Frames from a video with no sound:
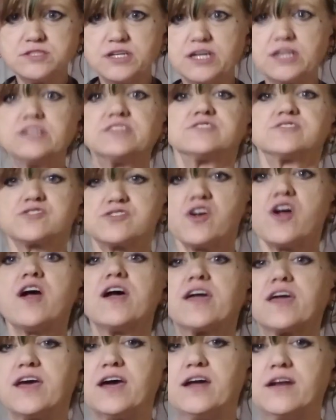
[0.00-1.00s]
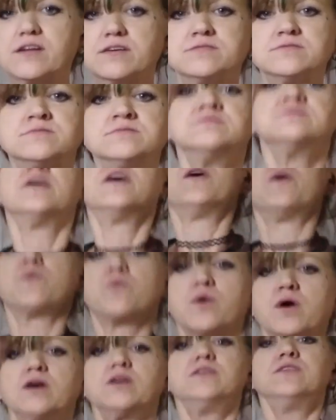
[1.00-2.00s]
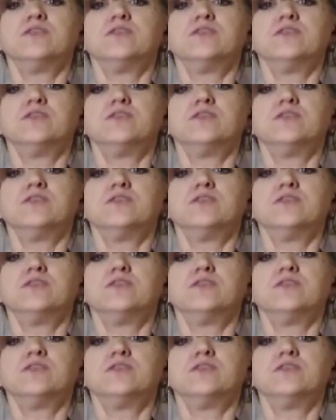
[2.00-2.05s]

Let's try again. 1,